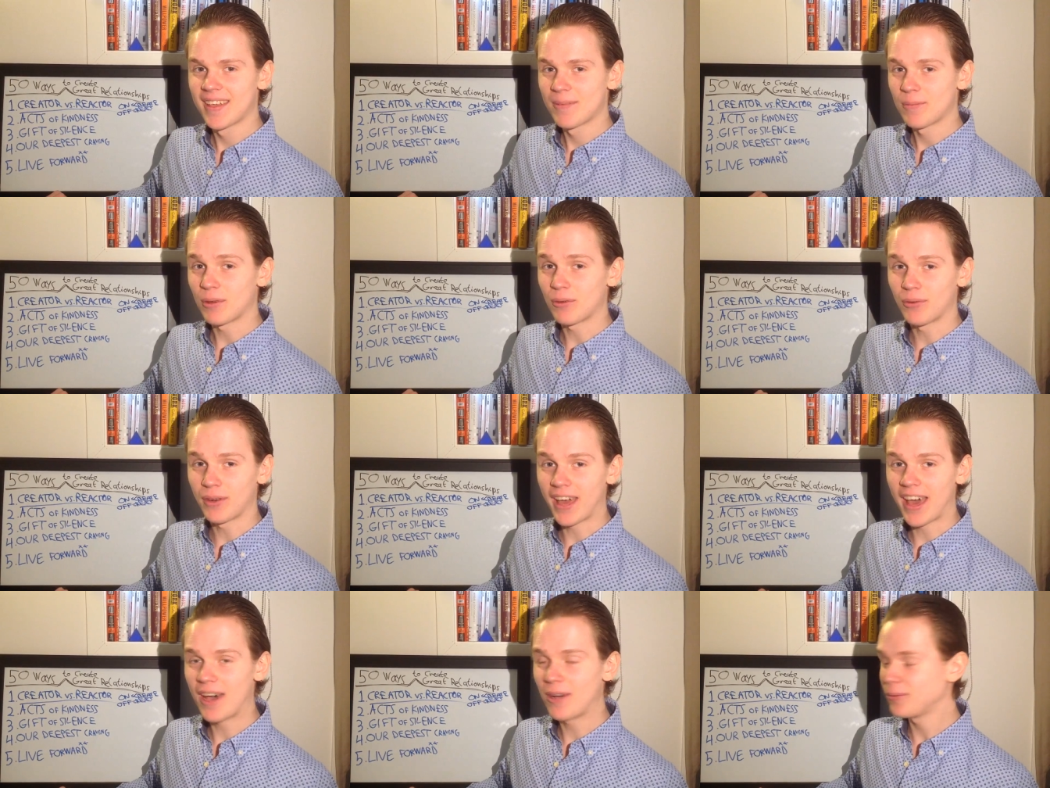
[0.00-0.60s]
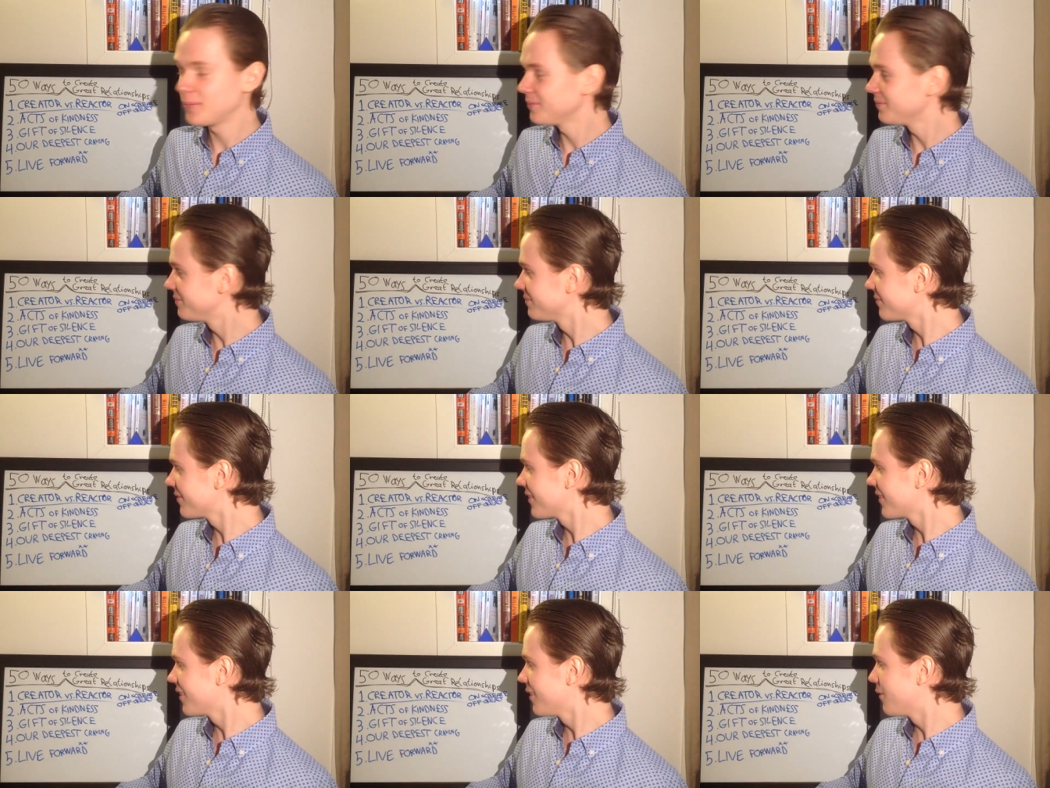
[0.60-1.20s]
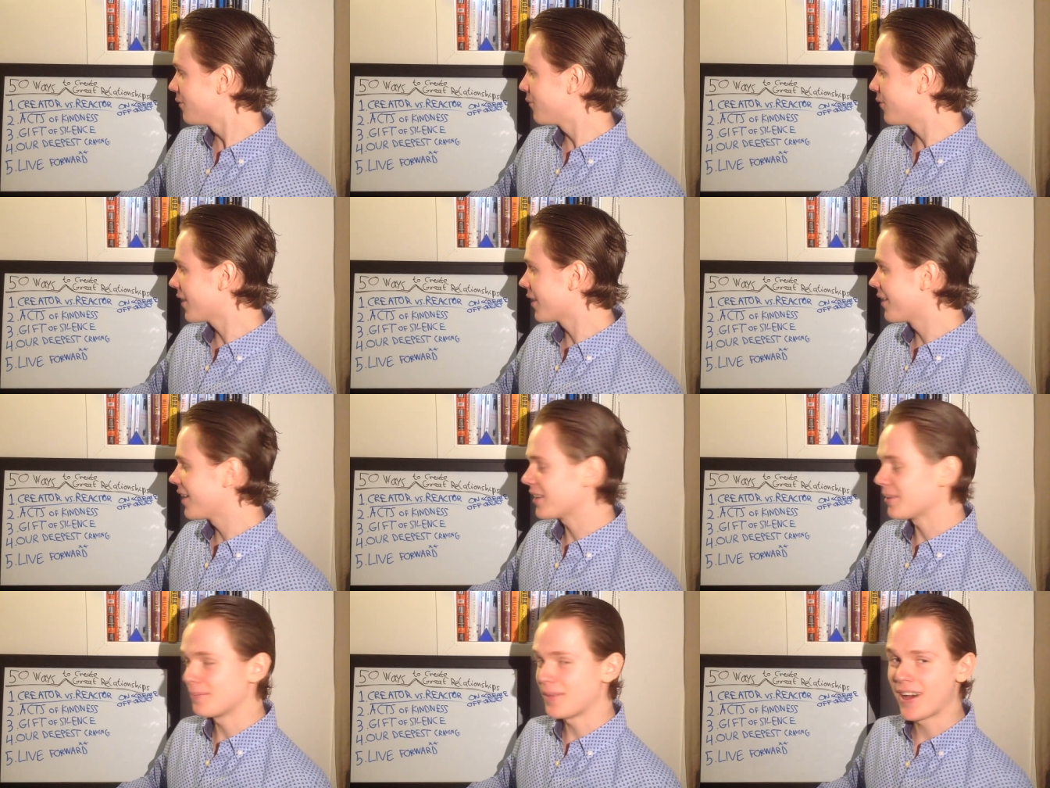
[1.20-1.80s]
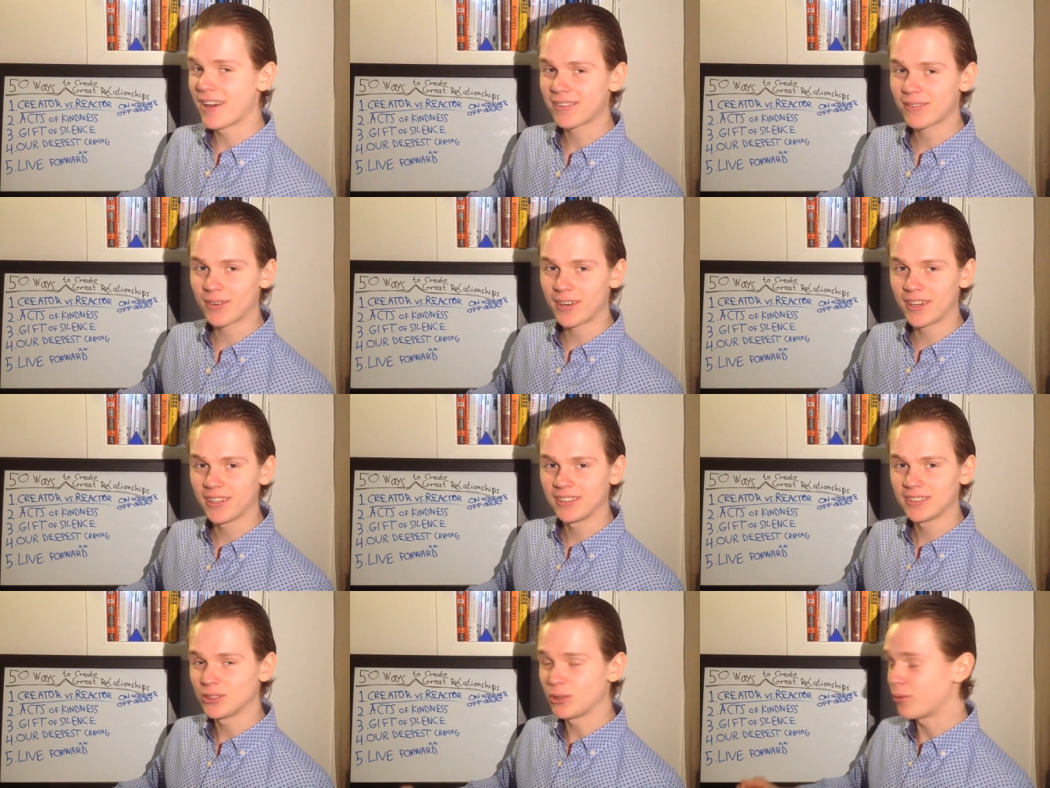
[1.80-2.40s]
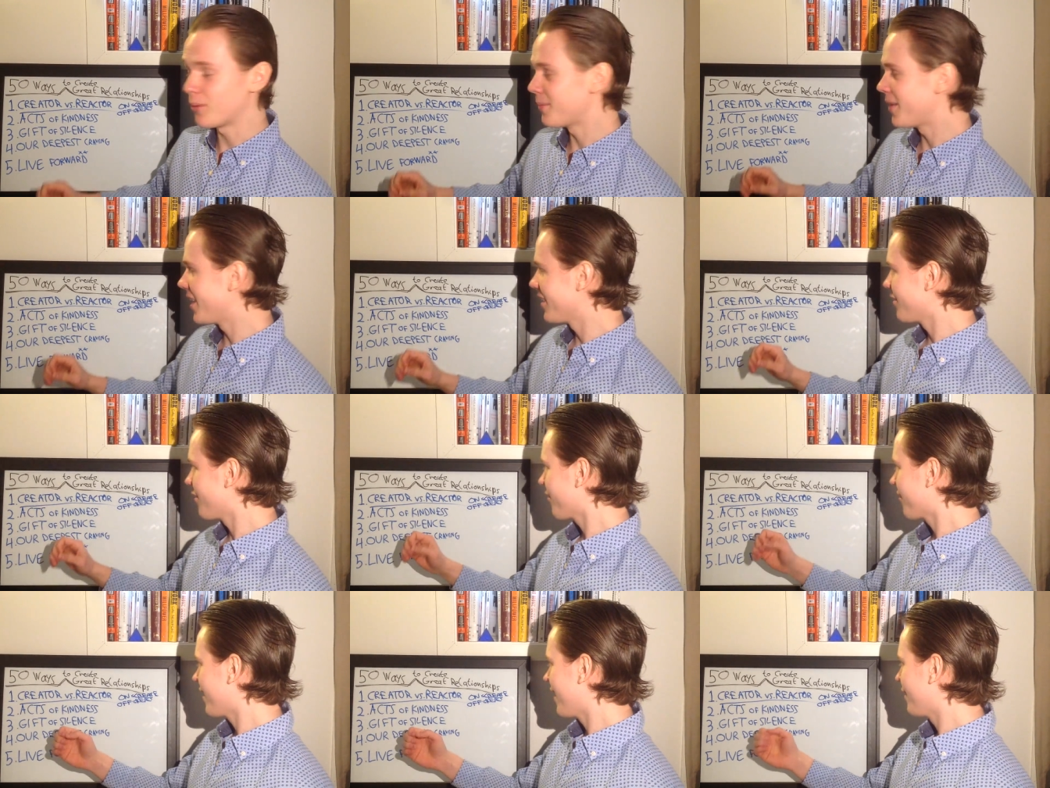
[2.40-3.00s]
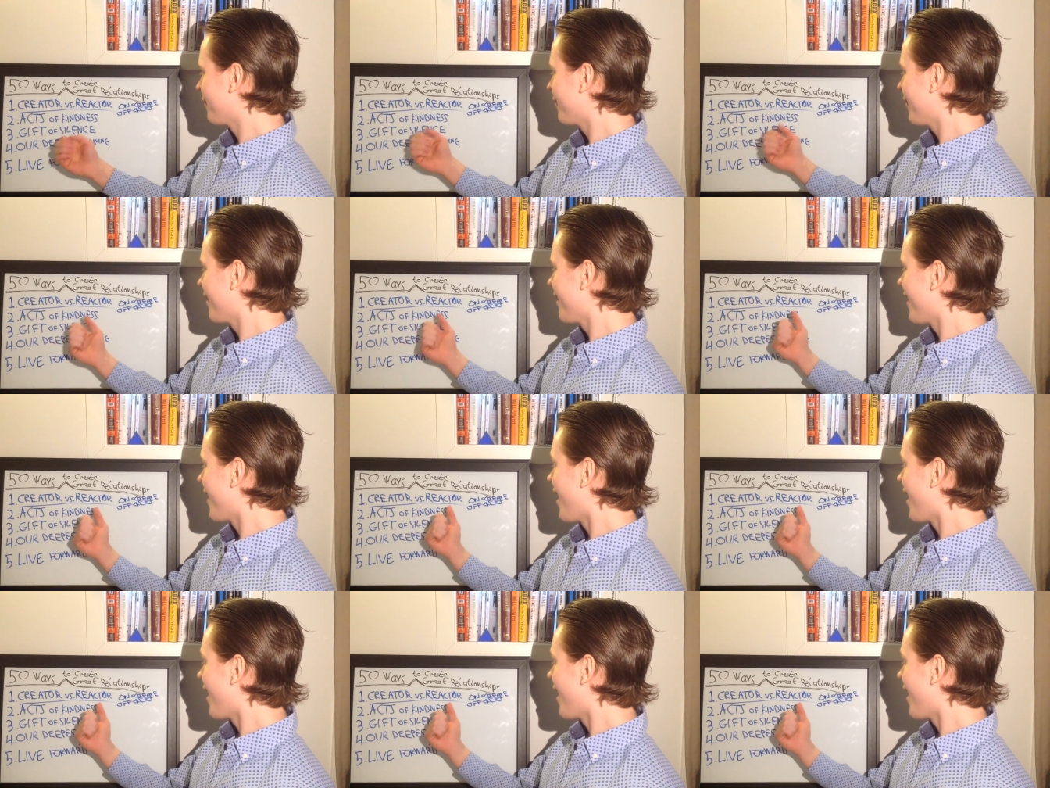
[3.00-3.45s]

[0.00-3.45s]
But for now, figure out a mantra to remind yourself